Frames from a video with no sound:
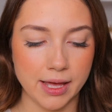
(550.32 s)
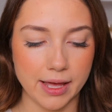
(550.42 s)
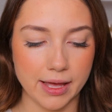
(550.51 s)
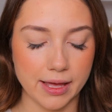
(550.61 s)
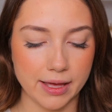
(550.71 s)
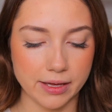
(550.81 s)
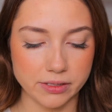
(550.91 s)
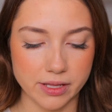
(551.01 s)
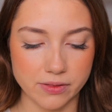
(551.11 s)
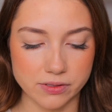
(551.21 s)

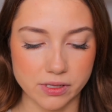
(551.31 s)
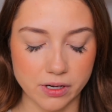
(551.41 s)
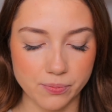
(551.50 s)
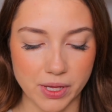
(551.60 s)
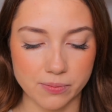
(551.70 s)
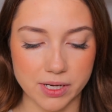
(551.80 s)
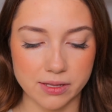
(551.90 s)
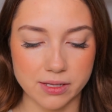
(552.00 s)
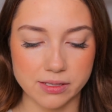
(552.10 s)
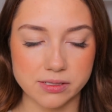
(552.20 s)
And there's a lot of pigment in
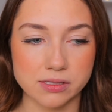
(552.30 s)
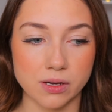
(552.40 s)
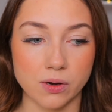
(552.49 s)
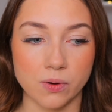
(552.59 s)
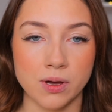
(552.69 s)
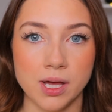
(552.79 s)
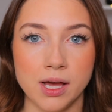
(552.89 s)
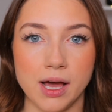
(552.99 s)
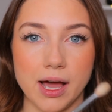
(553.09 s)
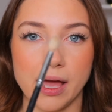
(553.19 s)
this, so
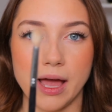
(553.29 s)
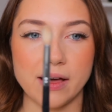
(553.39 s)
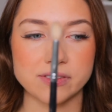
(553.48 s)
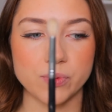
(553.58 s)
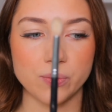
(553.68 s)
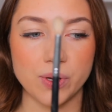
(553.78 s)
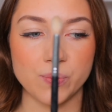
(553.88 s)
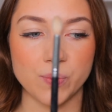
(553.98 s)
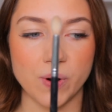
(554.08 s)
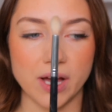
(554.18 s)
I have some on my
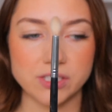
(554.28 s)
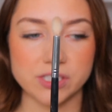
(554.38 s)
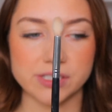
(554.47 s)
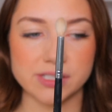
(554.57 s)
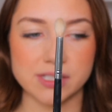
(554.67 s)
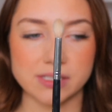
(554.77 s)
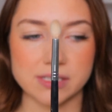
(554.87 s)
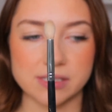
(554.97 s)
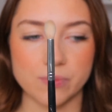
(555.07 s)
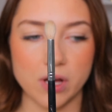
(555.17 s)
brush. I just dusted
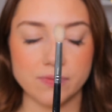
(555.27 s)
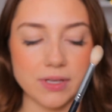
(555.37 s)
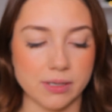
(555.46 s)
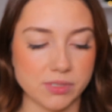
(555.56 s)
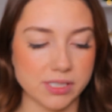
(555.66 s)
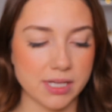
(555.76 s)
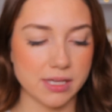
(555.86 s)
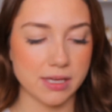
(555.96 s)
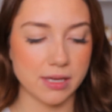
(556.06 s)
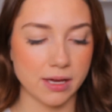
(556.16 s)
some off, and I'm just
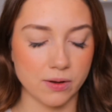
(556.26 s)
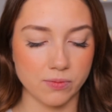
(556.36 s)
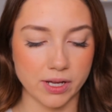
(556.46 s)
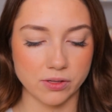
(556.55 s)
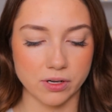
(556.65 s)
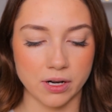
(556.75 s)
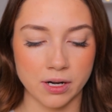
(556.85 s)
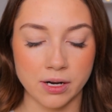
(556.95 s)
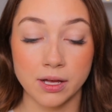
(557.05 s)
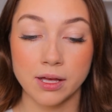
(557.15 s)
taking a regular
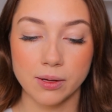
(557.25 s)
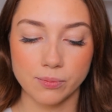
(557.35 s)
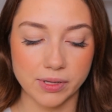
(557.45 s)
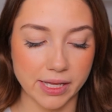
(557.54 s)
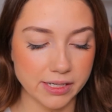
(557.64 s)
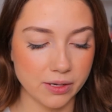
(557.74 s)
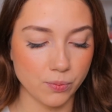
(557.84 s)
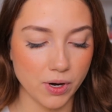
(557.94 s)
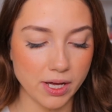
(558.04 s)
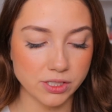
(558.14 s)
blending
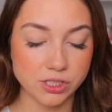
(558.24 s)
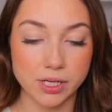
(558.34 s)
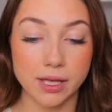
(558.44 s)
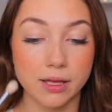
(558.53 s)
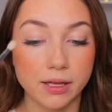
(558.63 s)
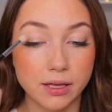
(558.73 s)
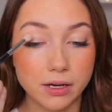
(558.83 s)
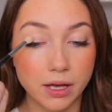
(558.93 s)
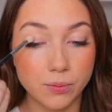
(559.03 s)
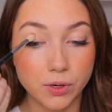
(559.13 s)
brush,
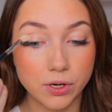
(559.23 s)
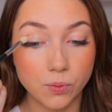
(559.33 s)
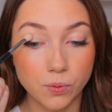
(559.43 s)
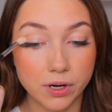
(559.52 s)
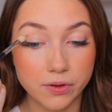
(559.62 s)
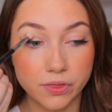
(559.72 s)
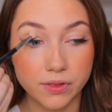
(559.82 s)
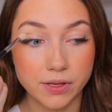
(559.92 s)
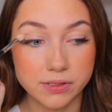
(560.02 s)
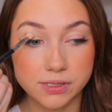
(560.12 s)
and I'm going to work
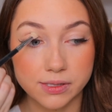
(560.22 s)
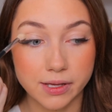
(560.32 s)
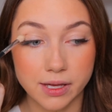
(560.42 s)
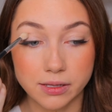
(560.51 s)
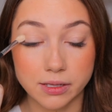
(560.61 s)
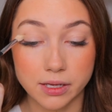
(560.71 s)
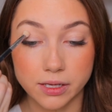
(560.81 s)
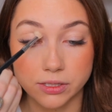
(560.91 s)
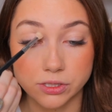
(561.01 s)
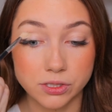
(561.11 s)
this lightly
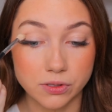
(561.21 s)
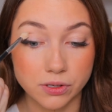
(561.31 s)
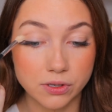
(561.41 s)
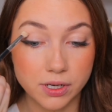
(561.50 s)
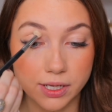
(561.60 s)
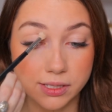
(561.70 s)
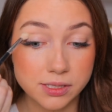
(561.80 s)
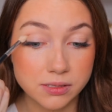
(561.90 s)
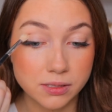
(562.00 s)
into the crease.